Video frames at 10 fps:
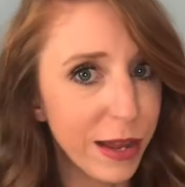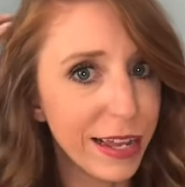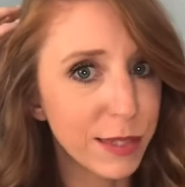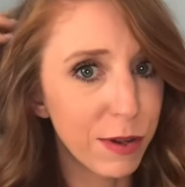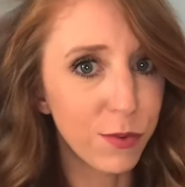It's
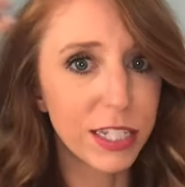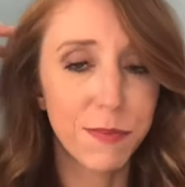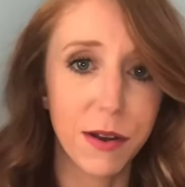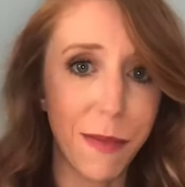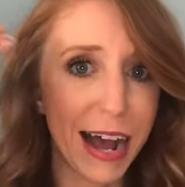been what's been
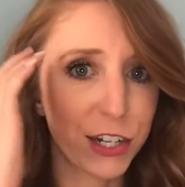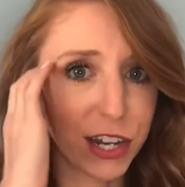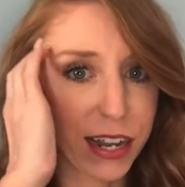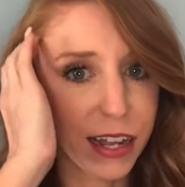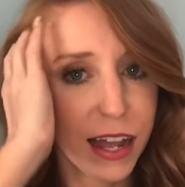
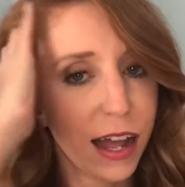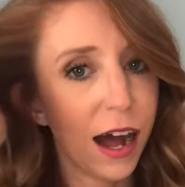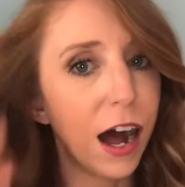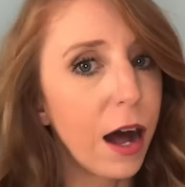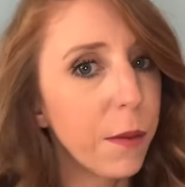magic,
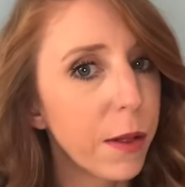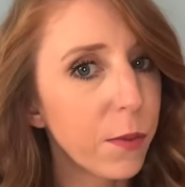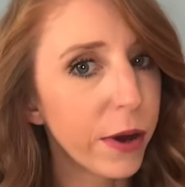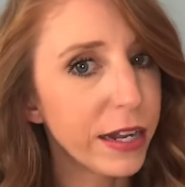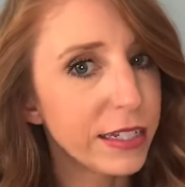what
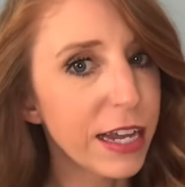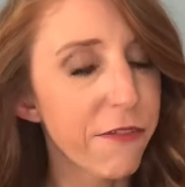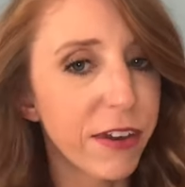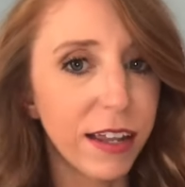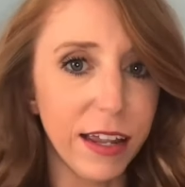has
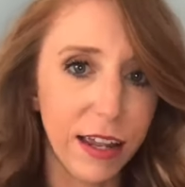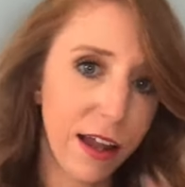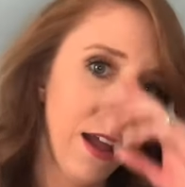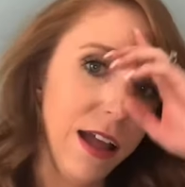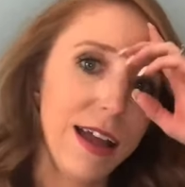definitely
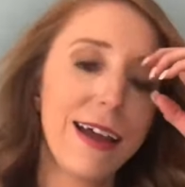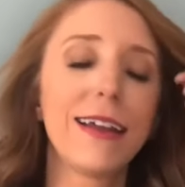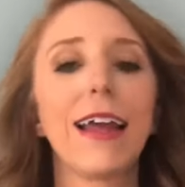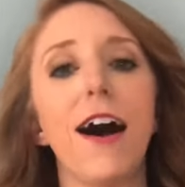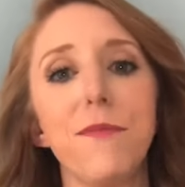
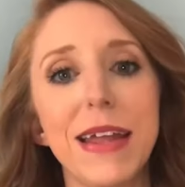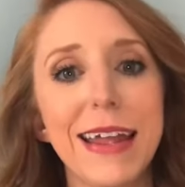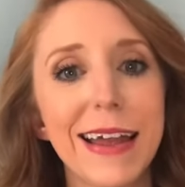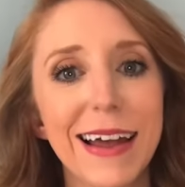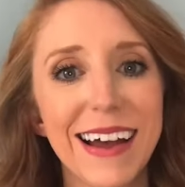got me
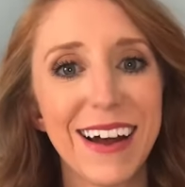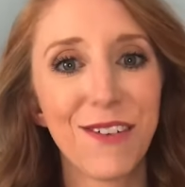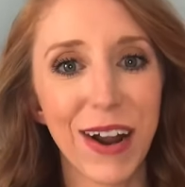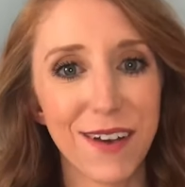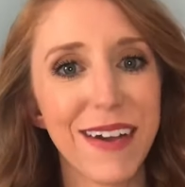
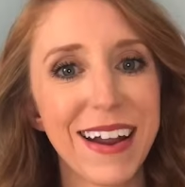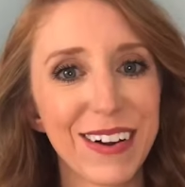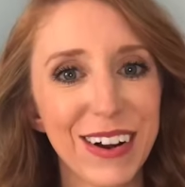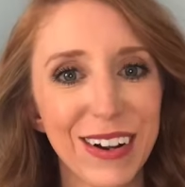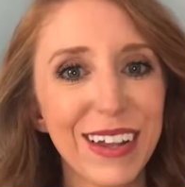wearing my hair
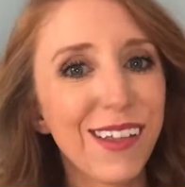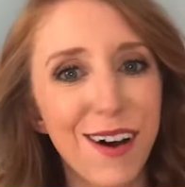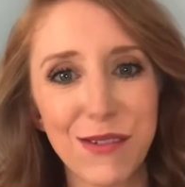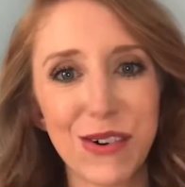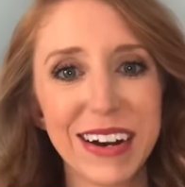curly a lot
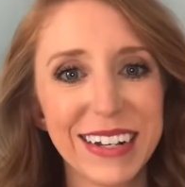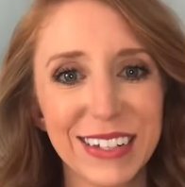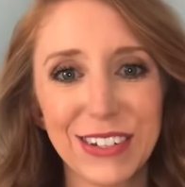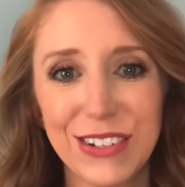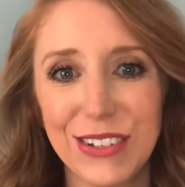more, because
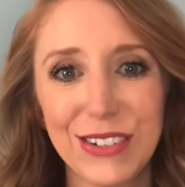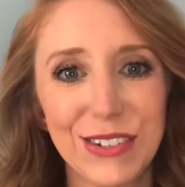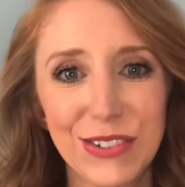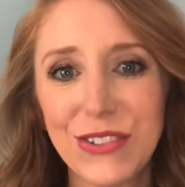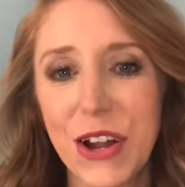it's
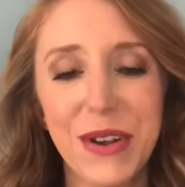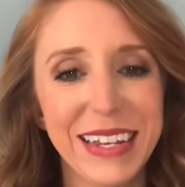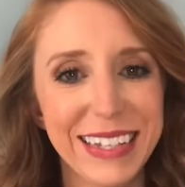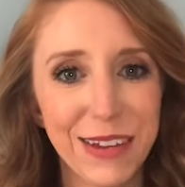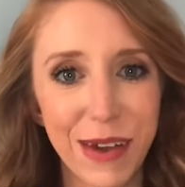just so
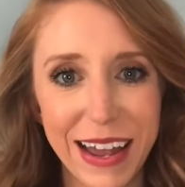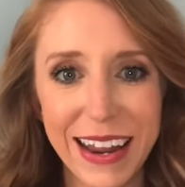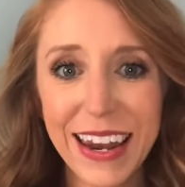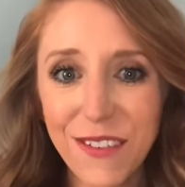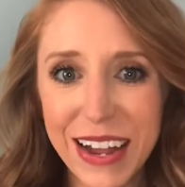easy. But
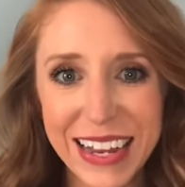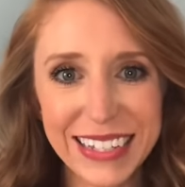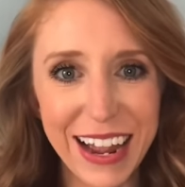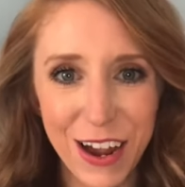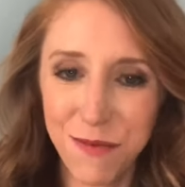anyways, I
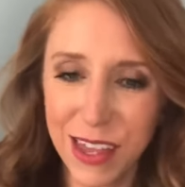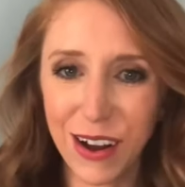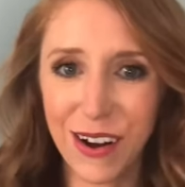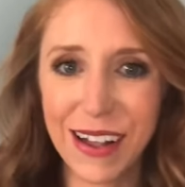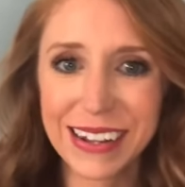hope that
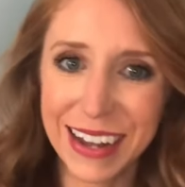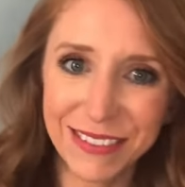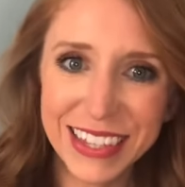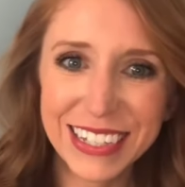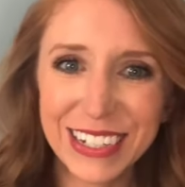y'all loved
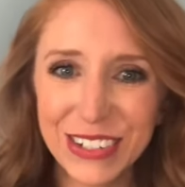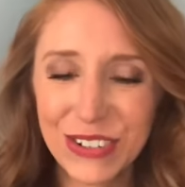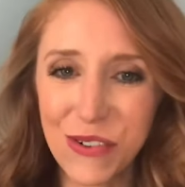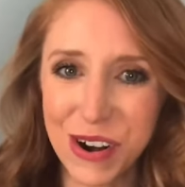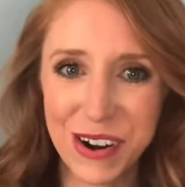this
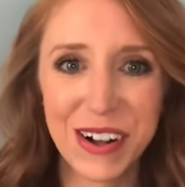tutorial.